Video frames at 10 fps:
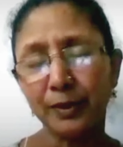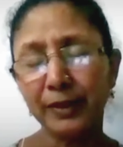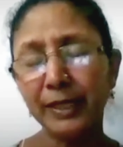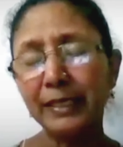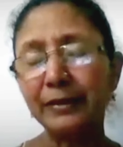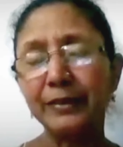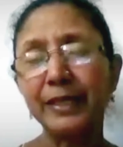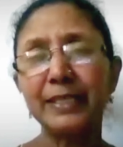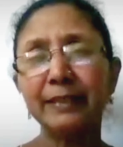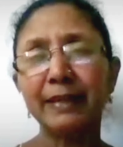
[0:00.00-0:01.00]
really
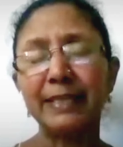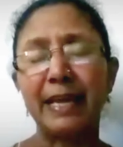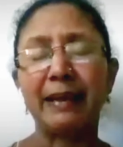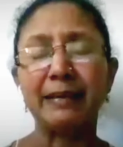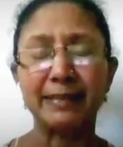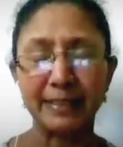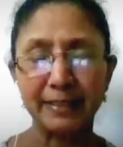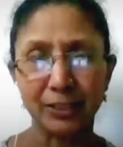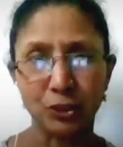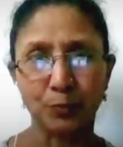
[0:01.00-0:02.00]
creating that
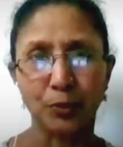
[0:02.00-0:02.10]
excellent